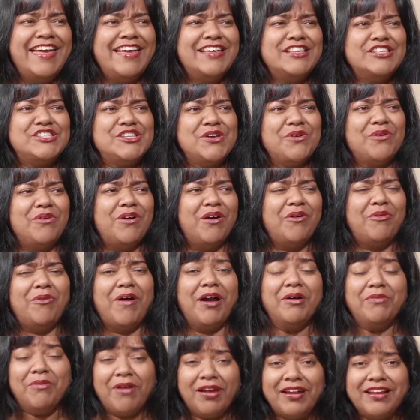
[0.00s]
So
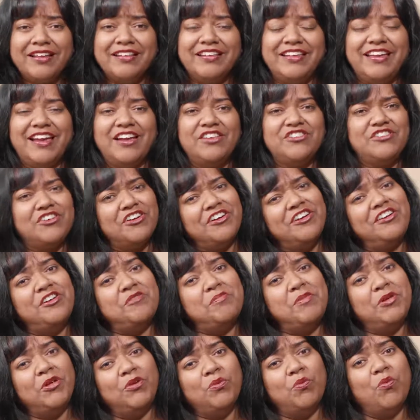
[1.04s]
ironically, I started to
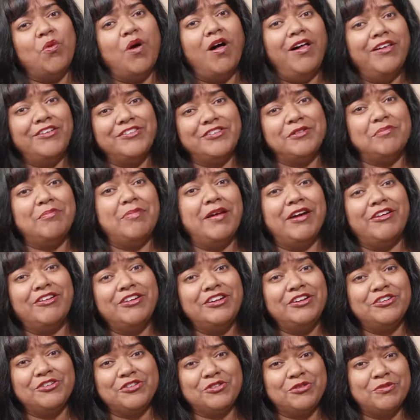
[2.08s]
build walls and
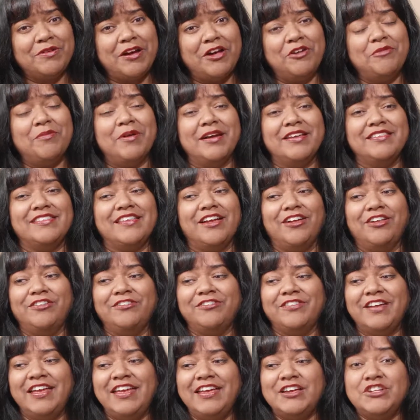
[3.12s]
barriers around
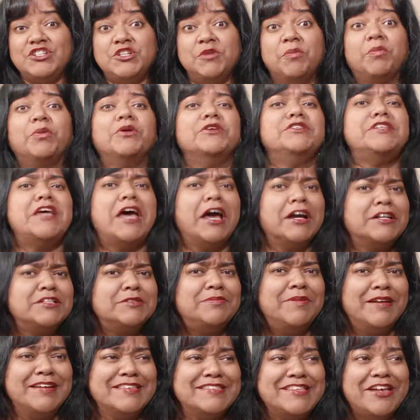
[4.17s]
myself to protect
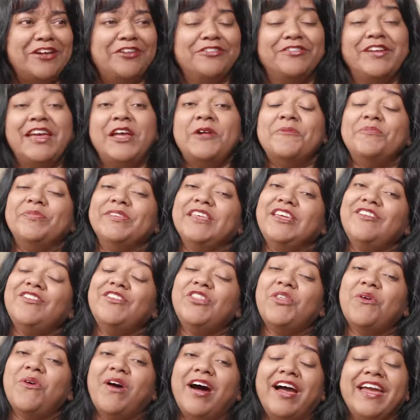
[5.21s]
myself,
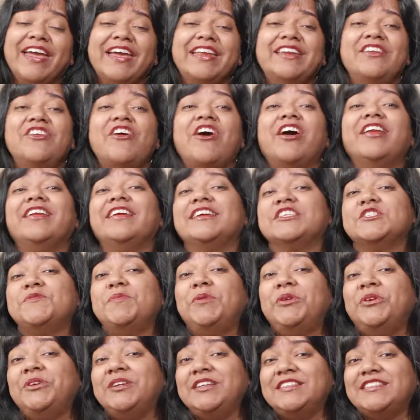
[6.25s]
even though I had not
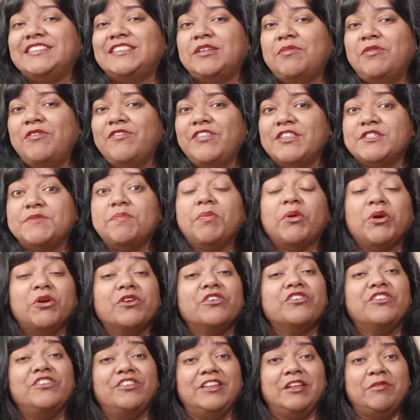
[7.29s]
experienced some of this
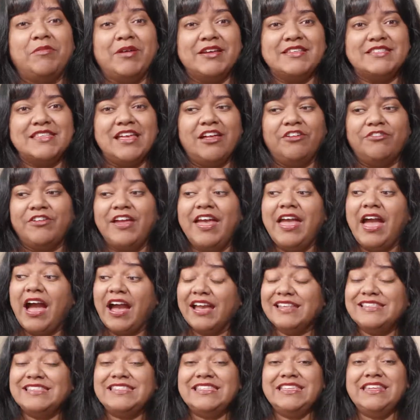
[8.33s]
personally myself.
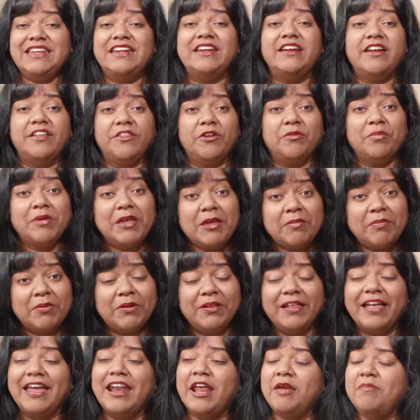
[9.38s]
I'd seen it in other
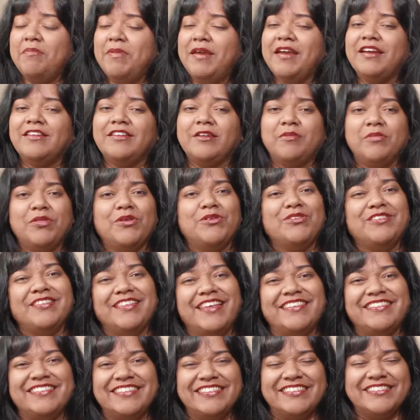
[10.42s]
people and I picked up those
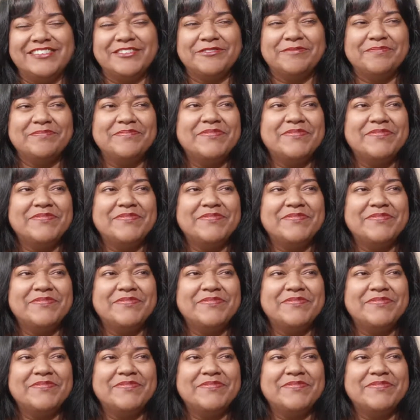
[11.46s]
lessons.